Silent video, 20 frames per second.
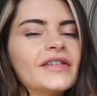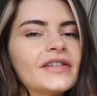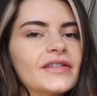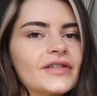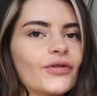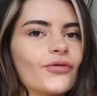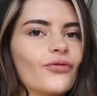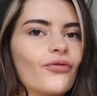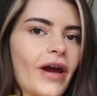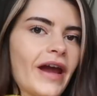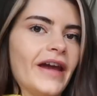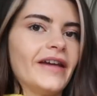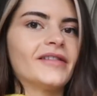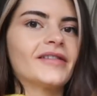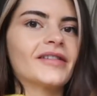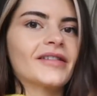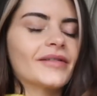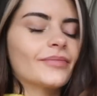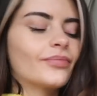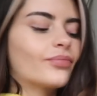This is
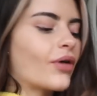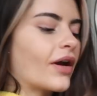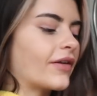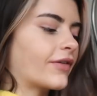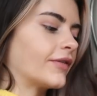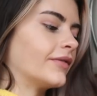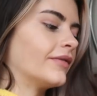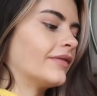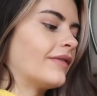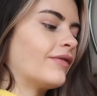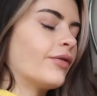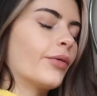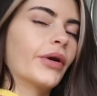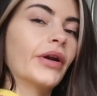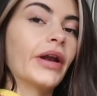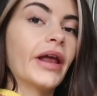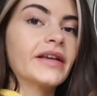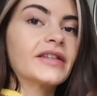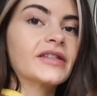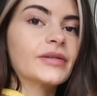great present if you
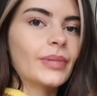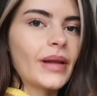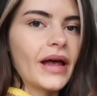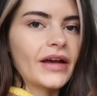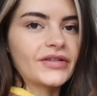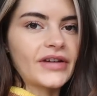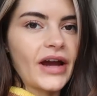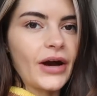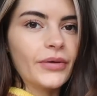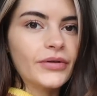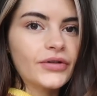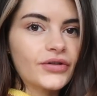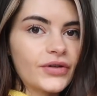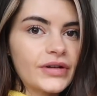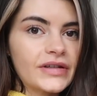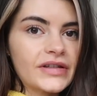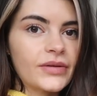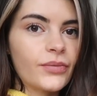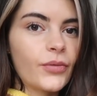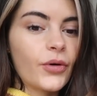want to like splash out and
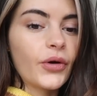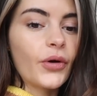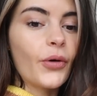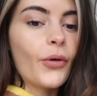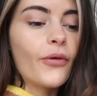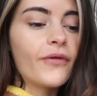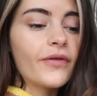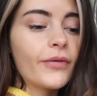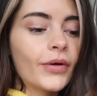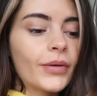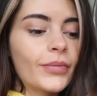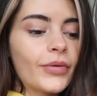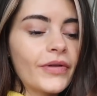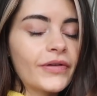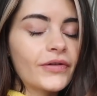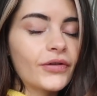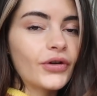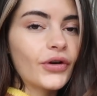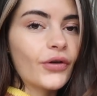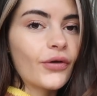treat someone or if you want to put
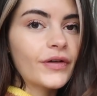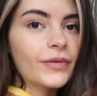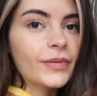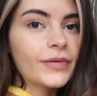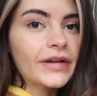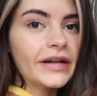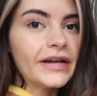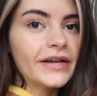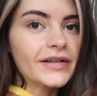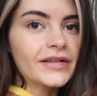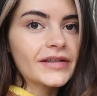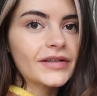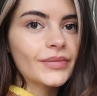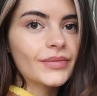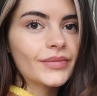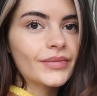this on your Christmas list.